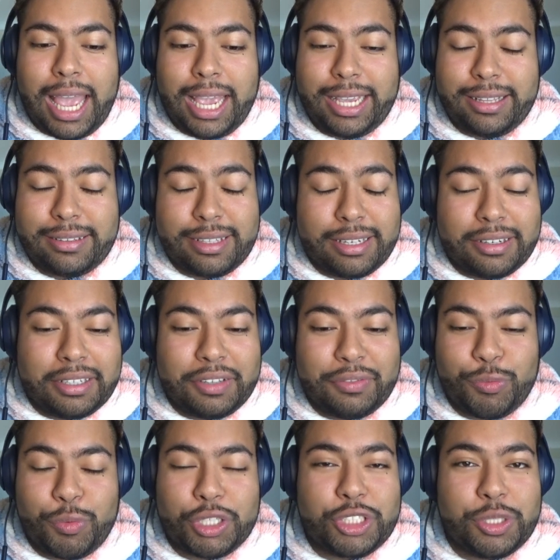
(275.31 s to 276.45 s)
I didn't
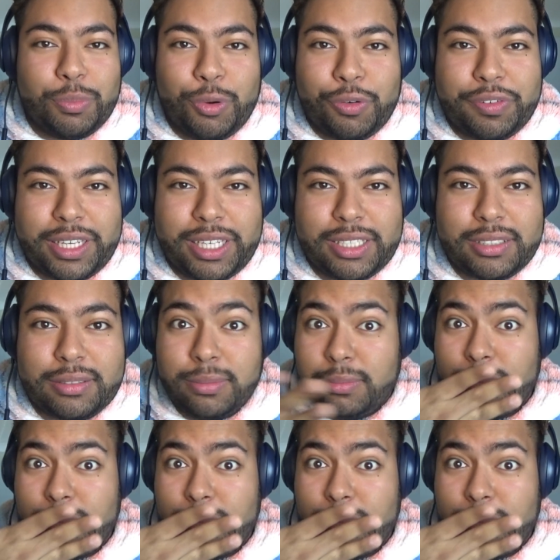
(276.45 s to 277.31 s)
even watch the movies.